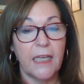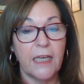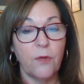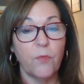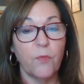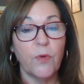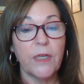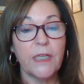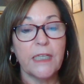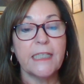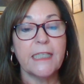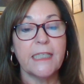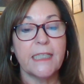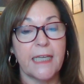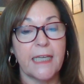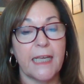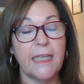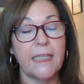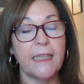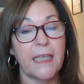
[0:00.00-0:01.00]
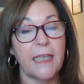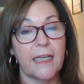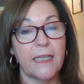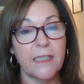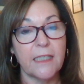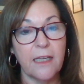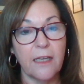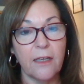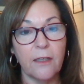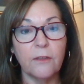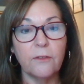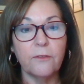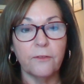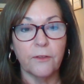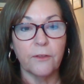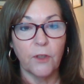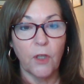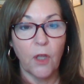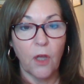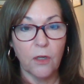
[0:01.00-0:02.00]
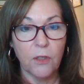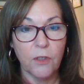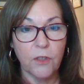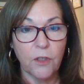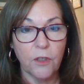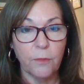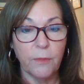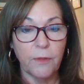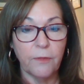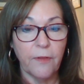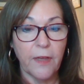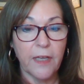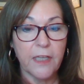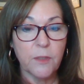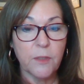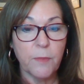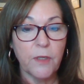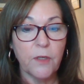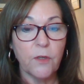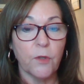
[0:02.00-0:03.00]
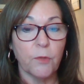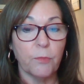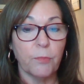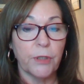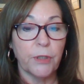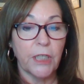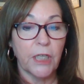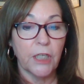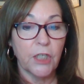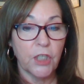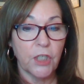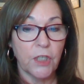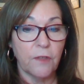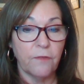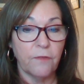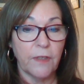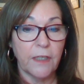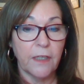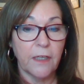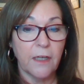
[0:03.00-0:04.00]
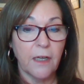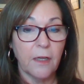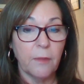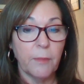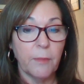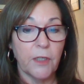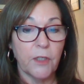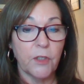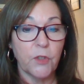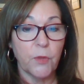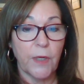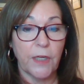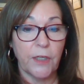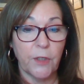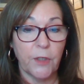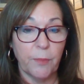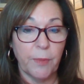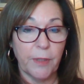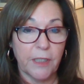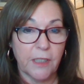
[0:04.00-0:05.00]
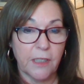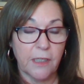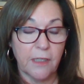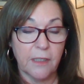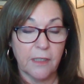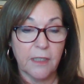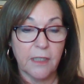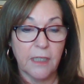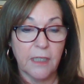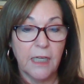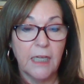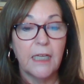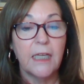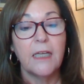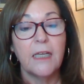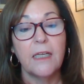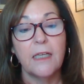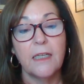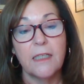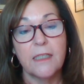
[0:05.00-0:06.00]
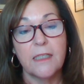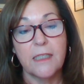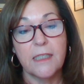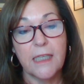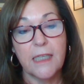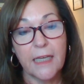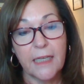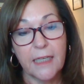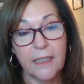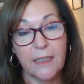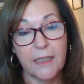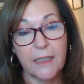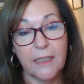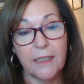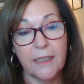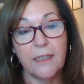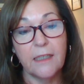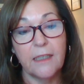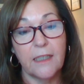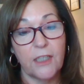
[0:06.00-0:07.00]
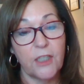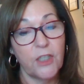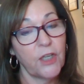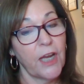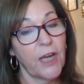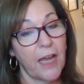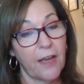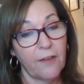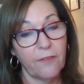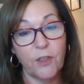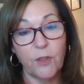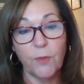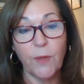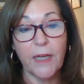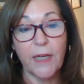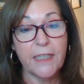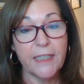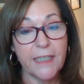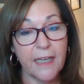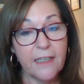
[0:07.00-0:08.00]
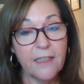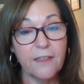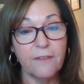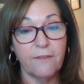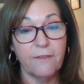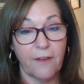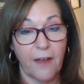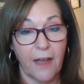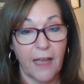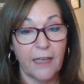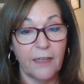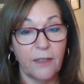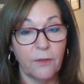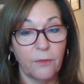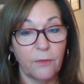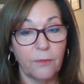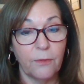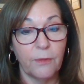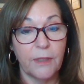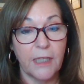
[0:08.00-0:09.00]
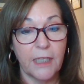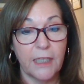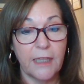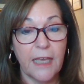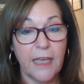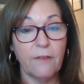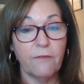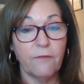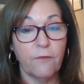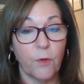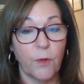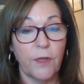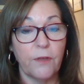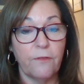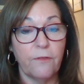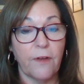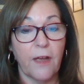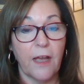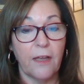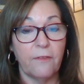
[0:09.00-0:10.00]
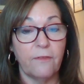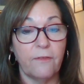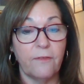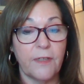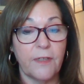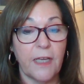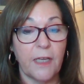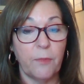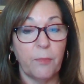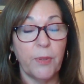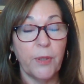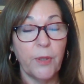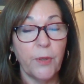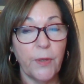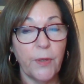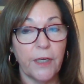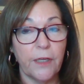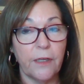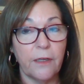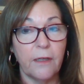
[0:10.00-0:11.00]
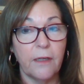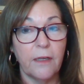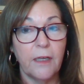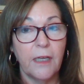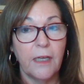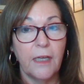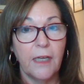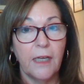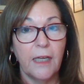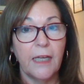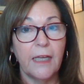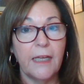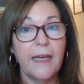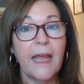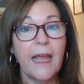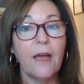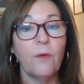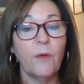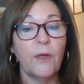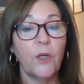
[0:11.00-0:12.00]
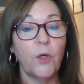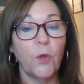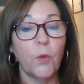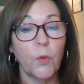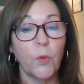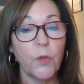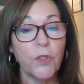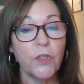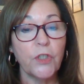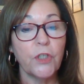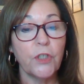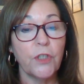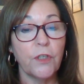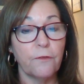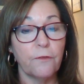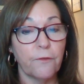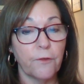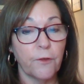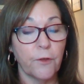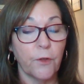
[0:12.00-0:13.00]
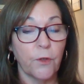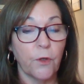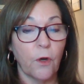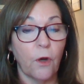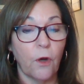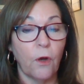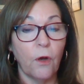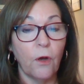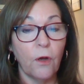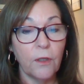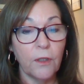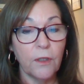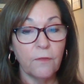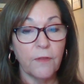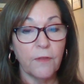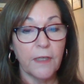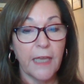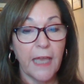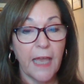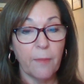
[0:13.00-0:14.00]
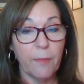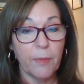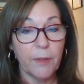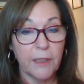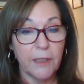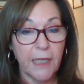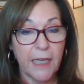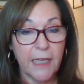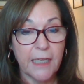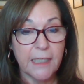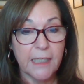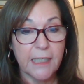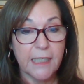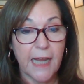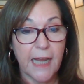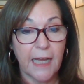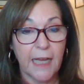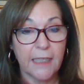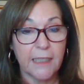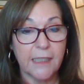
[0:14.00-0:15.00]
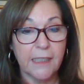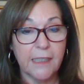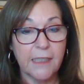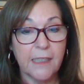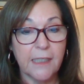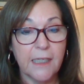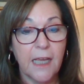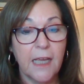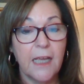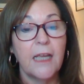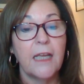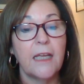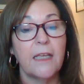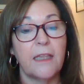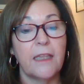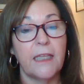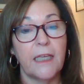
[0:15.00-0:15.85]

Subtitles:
real estate that is held for long-term investment or production of income in a trade or business. Secondly, is you have to identify within that 45-day period. And now, in order to defer all of the capital gains taxes, the